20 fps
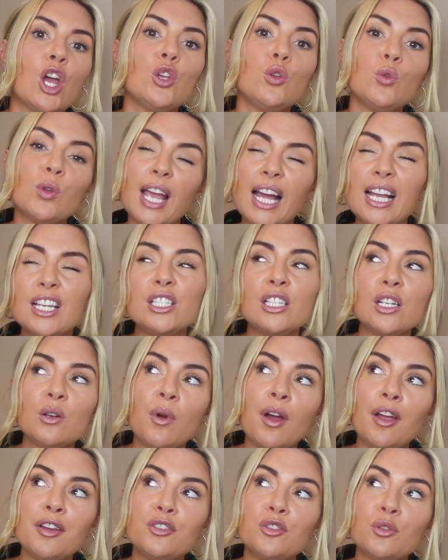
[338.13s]
You can do it
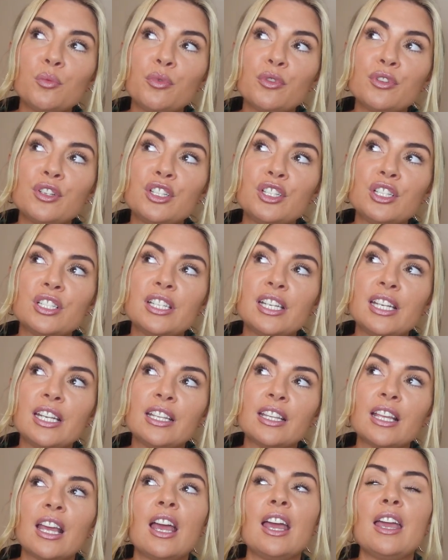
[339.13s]
whilst you're brushing your
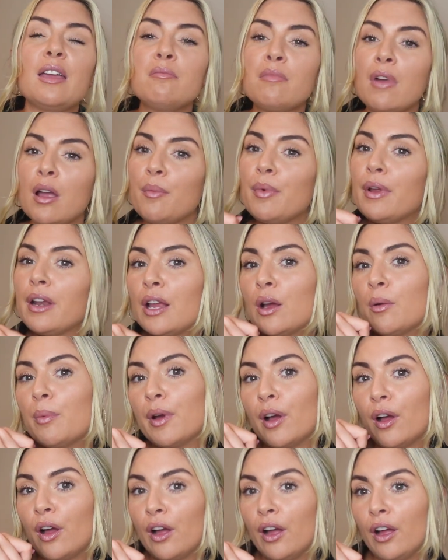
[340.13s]
teeth. It might be a little
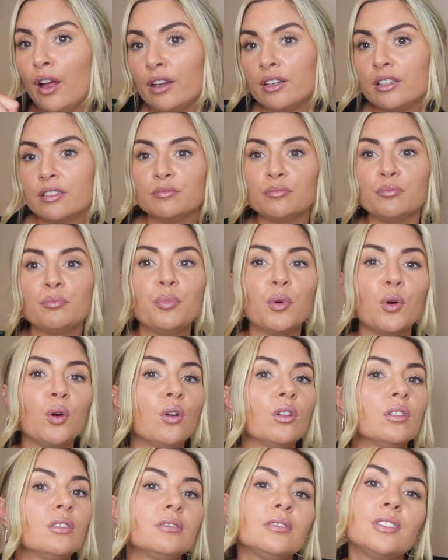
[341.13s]
bit hard,
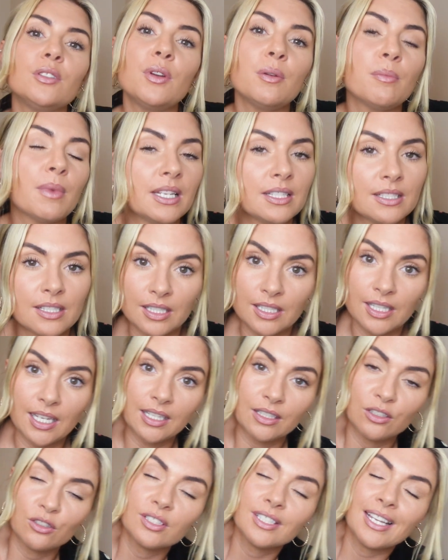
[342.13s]
but do it mentally
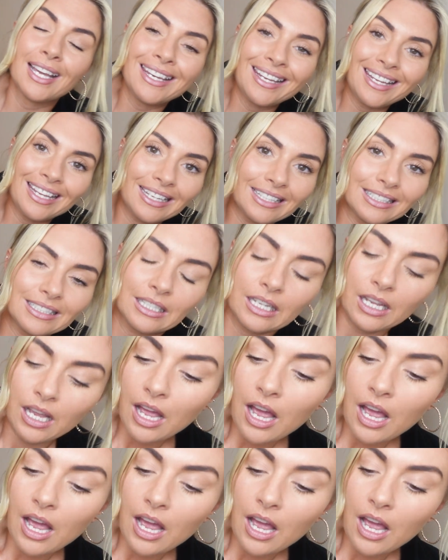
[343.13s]
then. Just get it in.